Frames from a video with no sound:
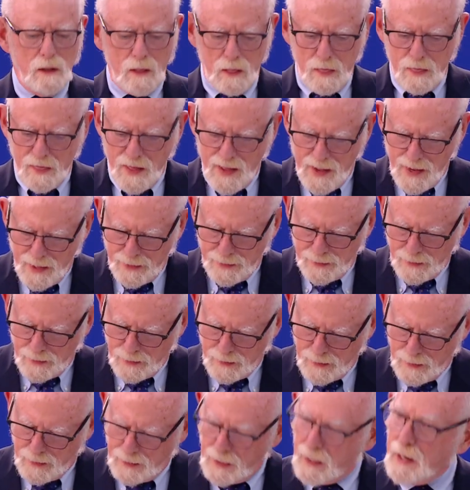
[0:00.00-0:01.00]
that
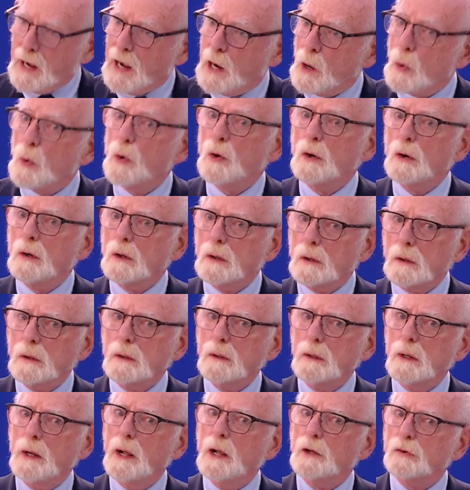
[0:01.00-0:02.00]
our
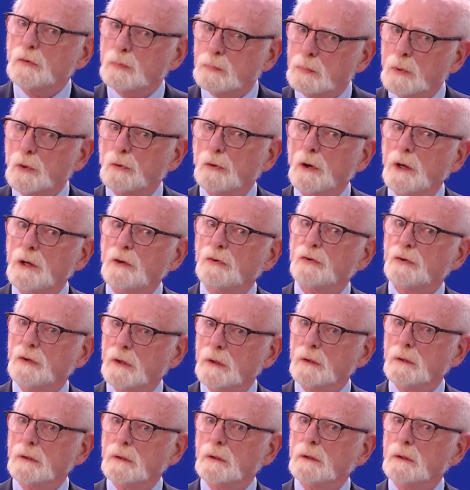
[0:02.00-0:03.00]

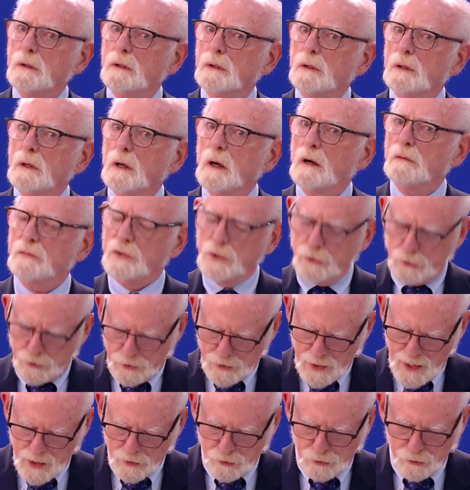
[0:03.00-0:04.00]
exploration of
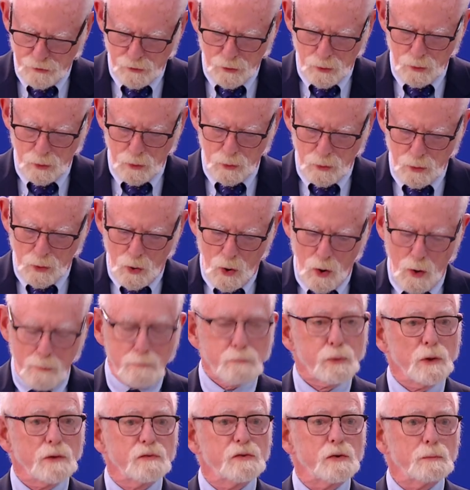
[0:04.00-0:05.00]
international law
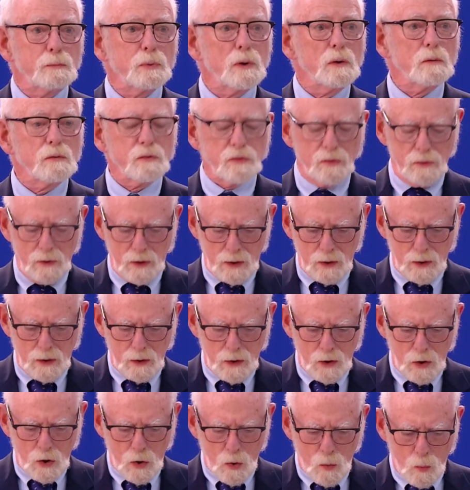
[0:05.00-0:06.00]
principles
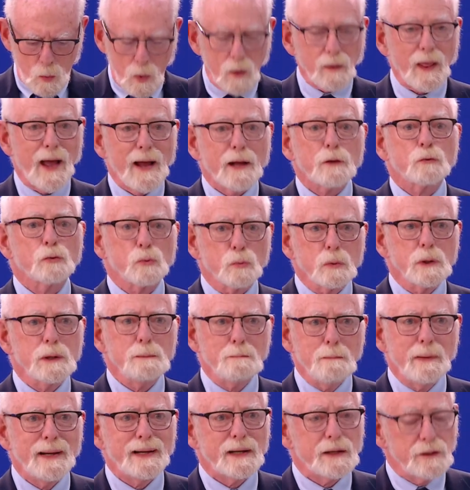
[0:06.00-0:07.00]
will actually
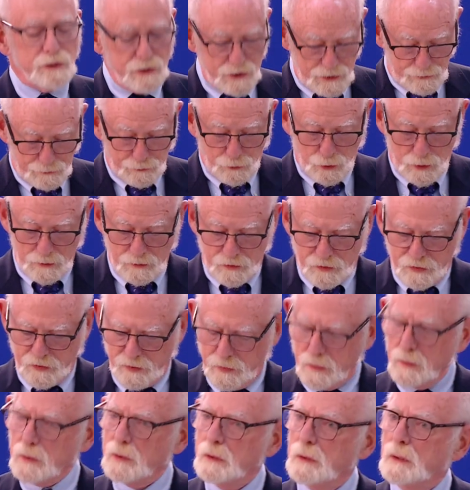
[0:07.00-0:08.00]
make a difference
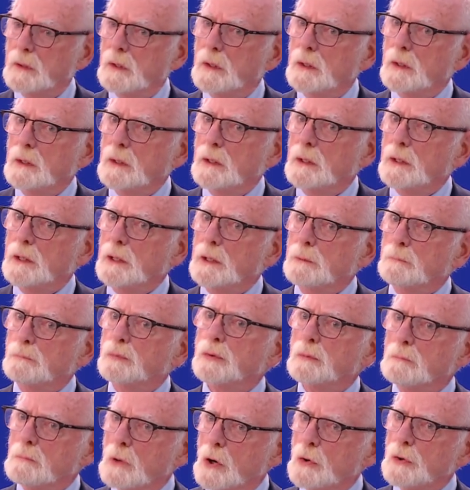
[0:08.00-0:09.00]
in
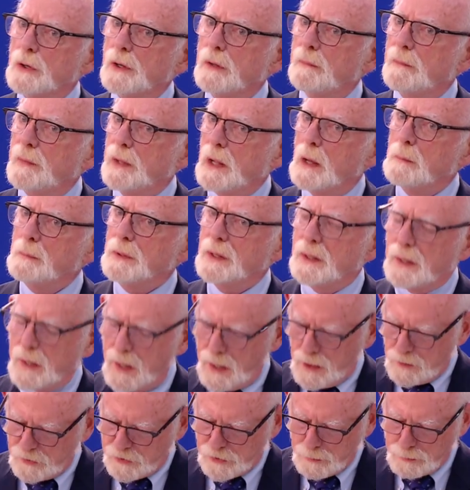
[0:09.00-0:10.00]
promoting the
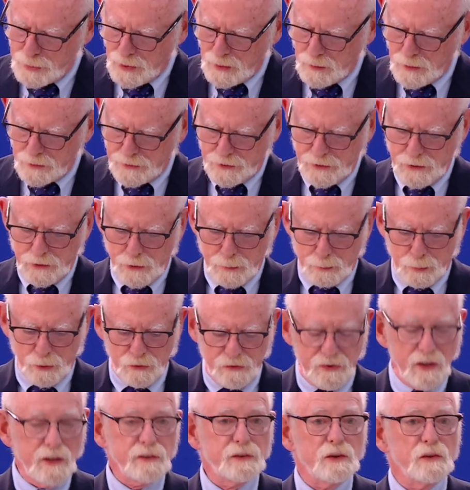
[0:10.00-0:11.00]
MEK's ability to
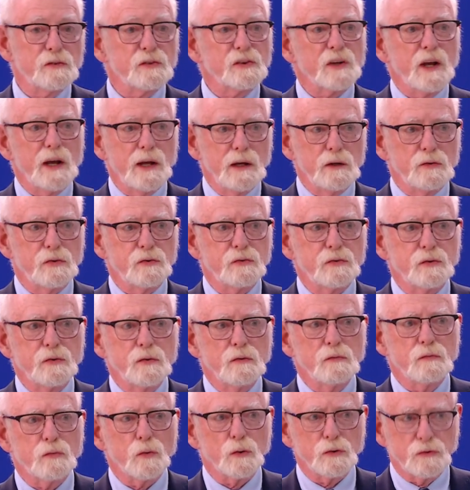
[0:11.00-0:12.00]
present its case
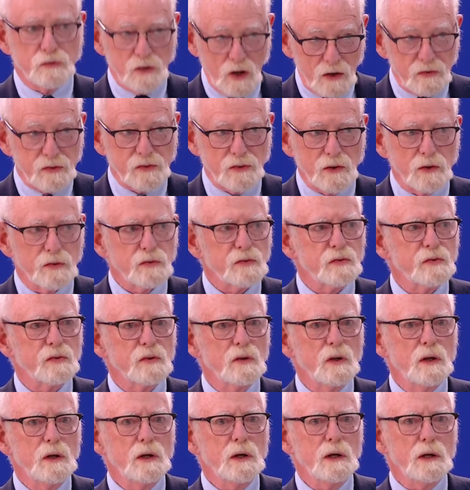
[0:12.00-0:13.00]
for justice
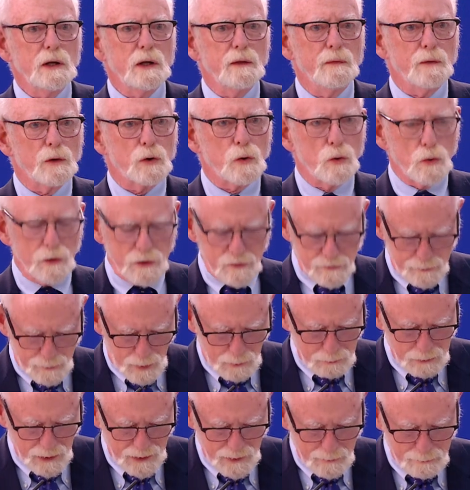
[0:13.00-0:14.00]
in the court of
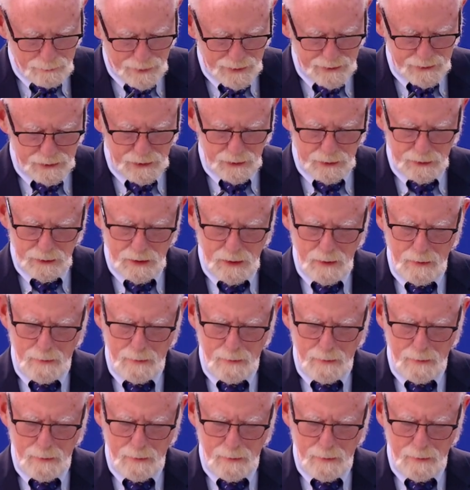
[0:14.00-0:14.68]
public opinion.